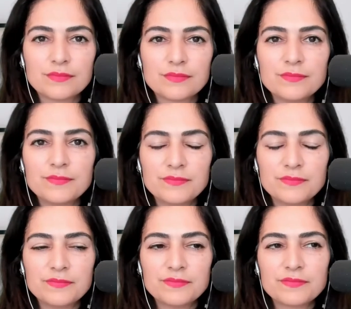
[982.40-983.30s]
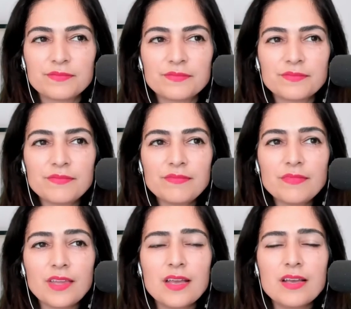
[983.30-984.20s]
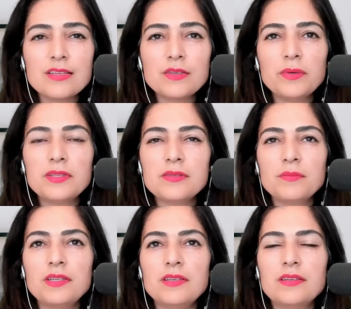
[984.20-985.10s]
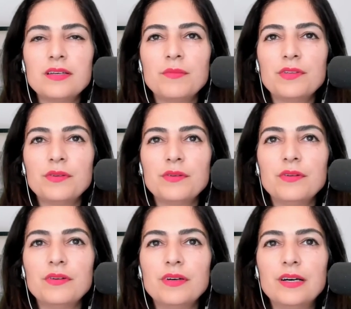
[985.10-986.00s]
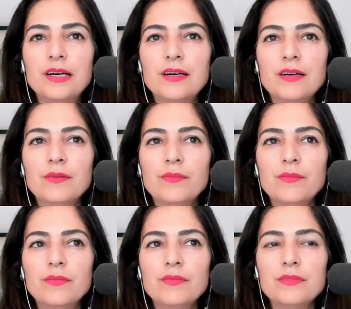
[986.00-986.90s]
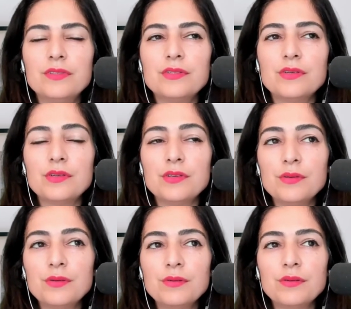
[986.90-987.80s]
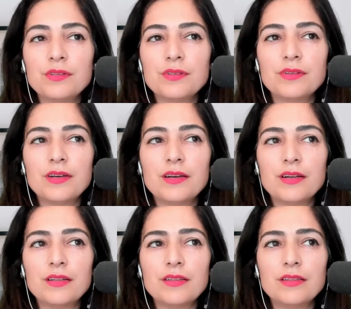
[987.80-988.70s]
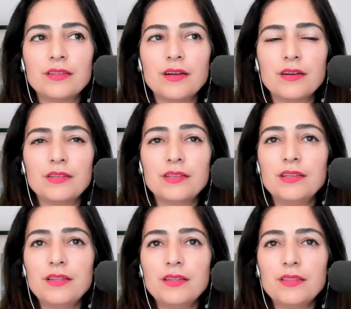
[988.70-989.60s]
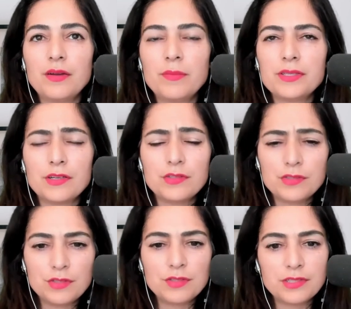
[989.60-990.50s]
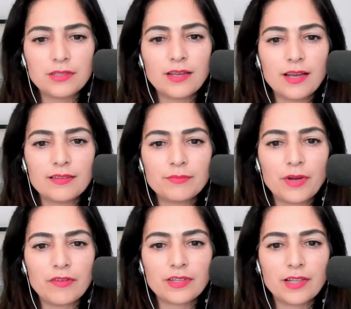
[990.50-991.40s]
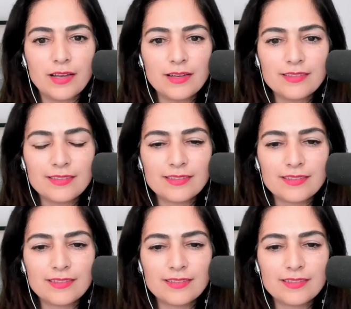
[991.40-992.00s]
Mm-hmm. So when somebody come to um, to you or to an R- R- RTT therapist, are you do you still get private clients?